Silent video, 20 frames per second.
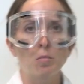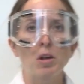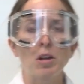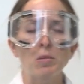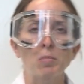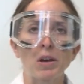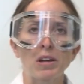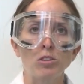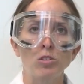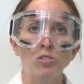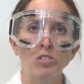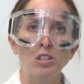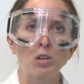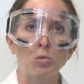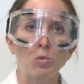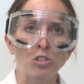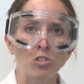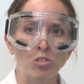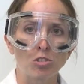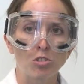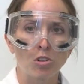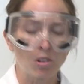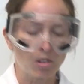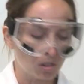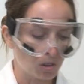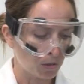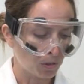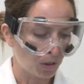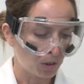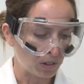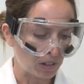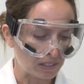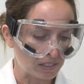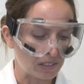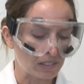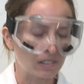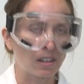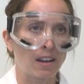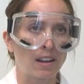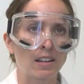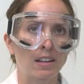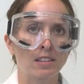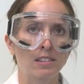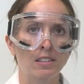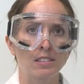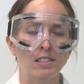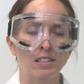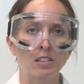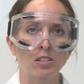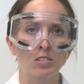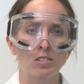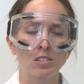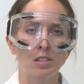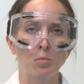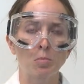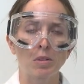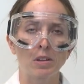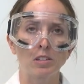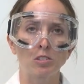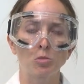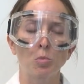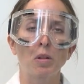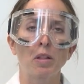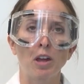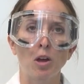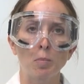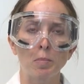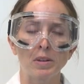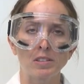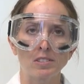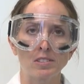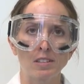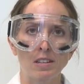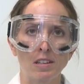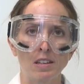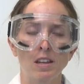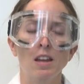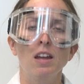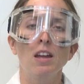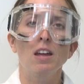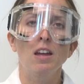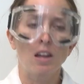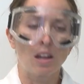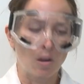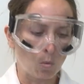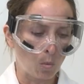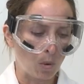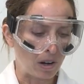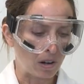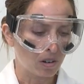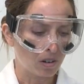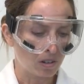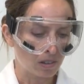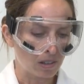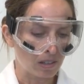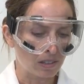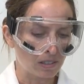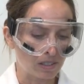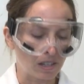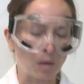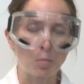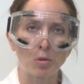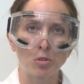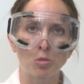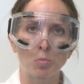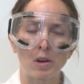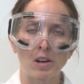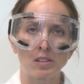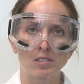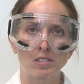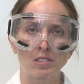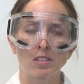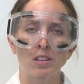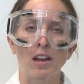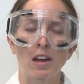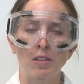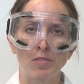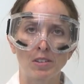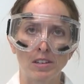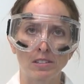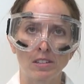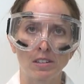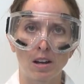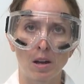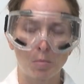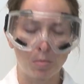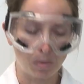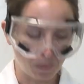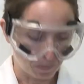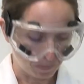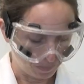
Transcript: and by using which the fluorescent dye in the TLC plate will help us see where the sample spots have ended up.